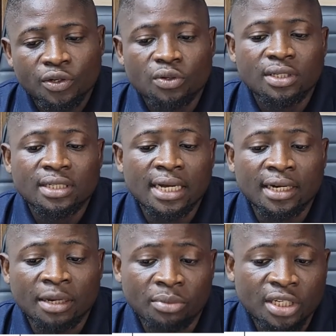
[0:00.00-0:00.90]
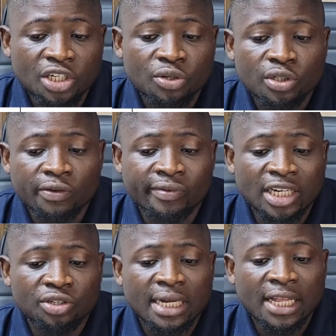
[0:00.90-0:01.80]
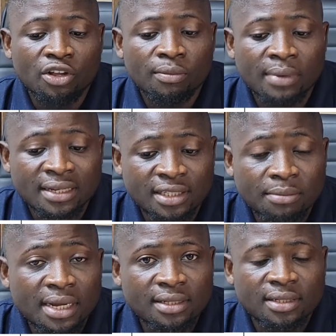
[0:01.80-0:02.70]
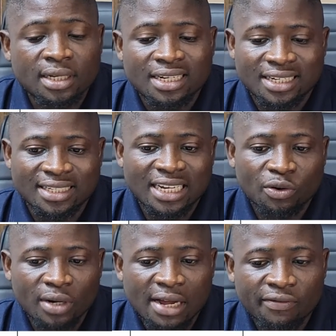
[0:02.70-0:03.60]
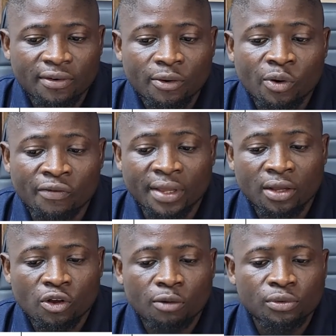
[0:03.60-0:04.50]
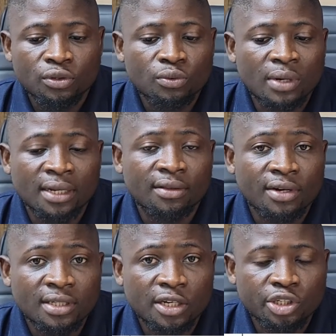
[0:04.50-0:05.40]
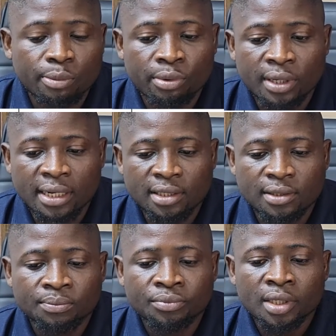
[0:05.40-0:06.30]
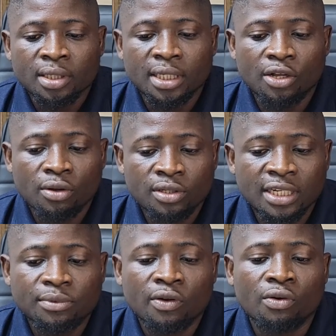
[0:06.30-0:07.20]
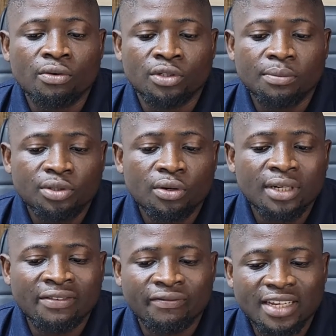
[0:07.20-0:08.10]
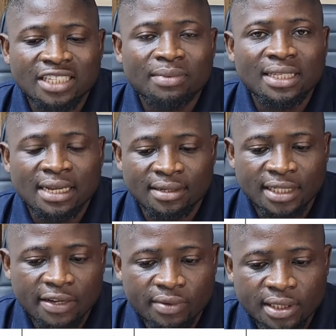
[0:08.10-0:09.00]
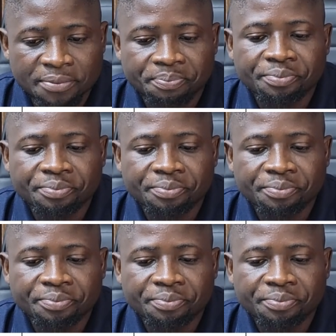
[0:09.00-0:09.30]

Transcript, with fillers: uses and limitations of national income estimates, the circular flow of income, two and three sector models, the concept of consumption, investment, and savings,